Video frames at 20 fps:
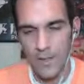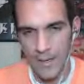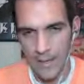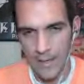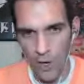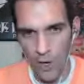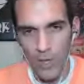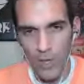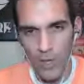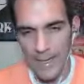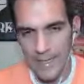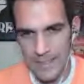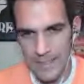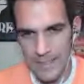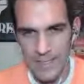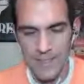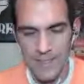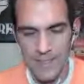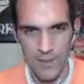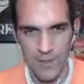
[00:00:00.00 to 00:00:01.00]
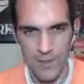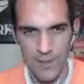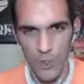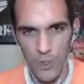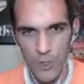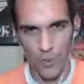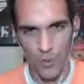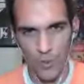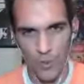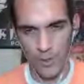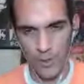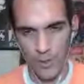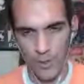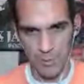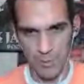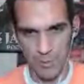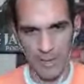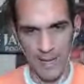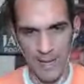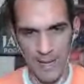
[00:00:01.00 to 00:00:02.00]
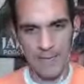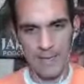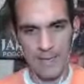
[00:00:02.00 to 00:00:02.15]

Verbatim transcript: like all last season. The one she wore that was black.